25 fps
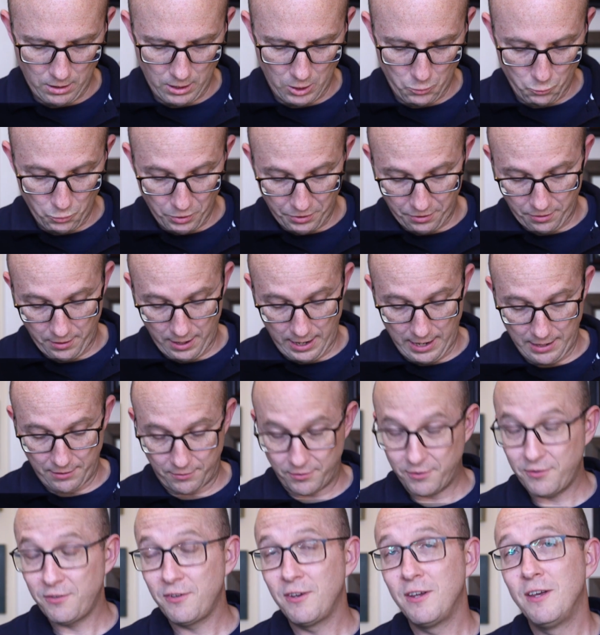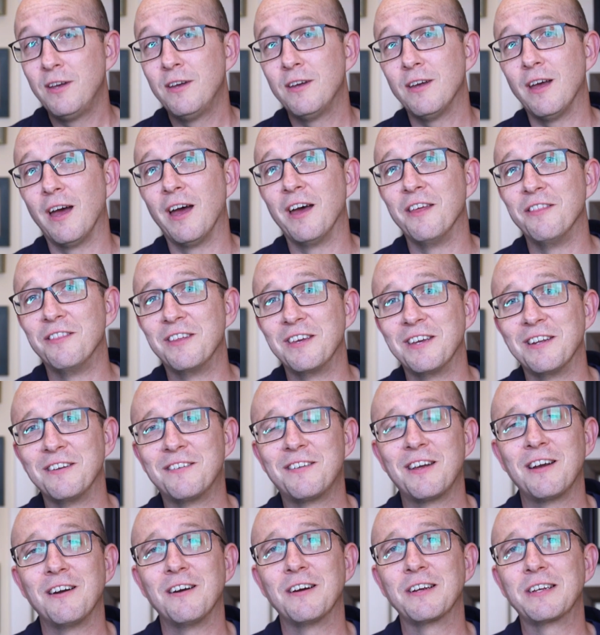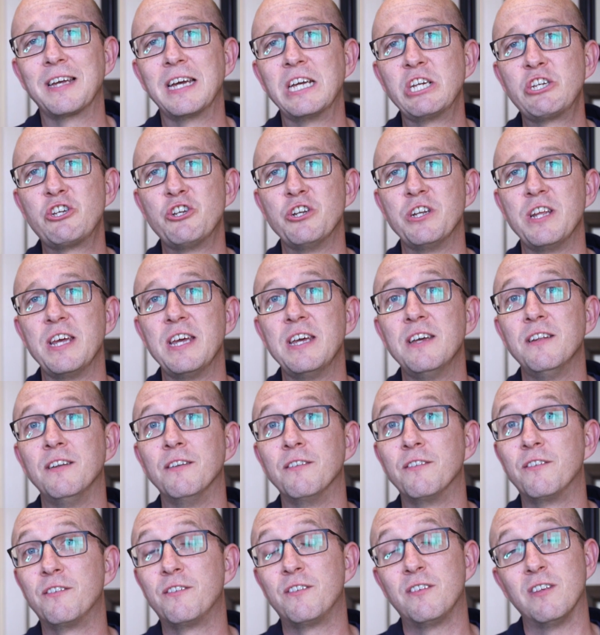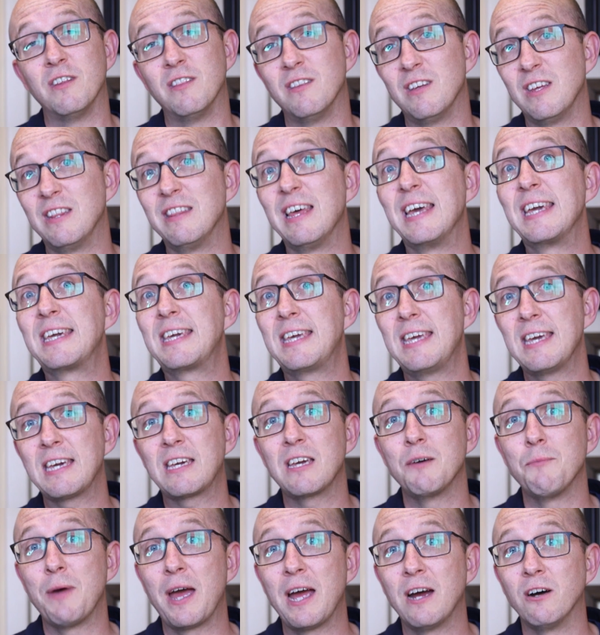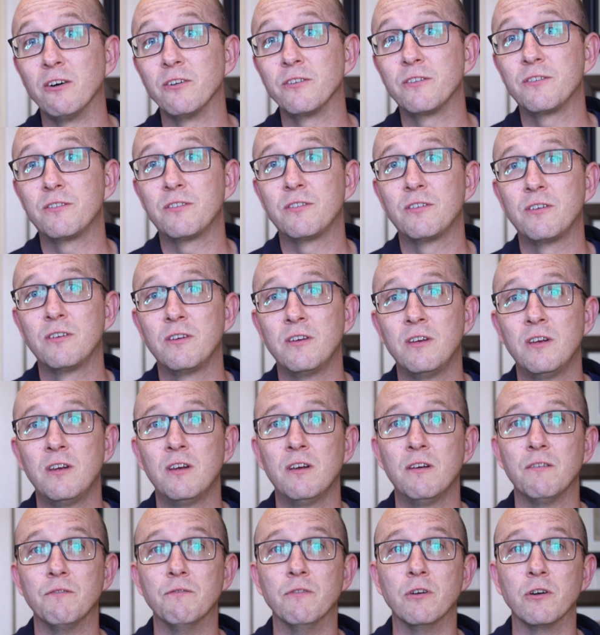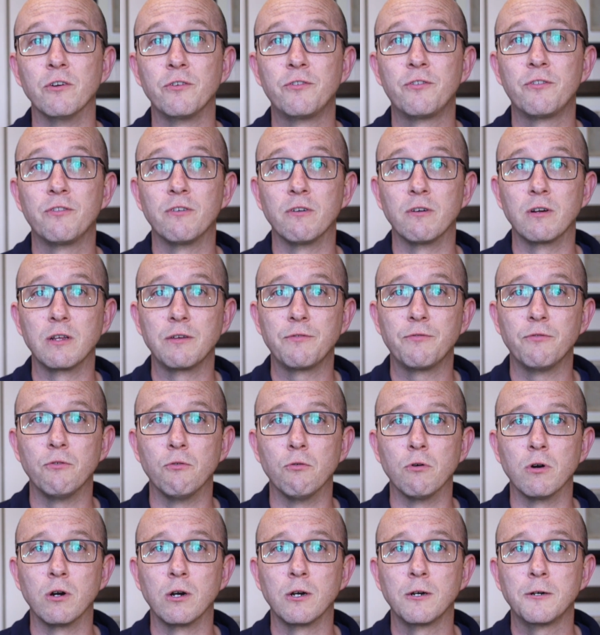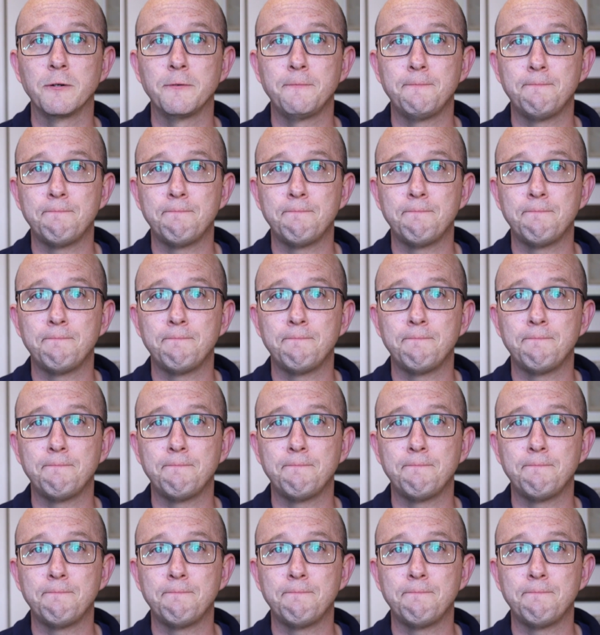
And with that, the interrogation ends and they kick him out. Verse 34.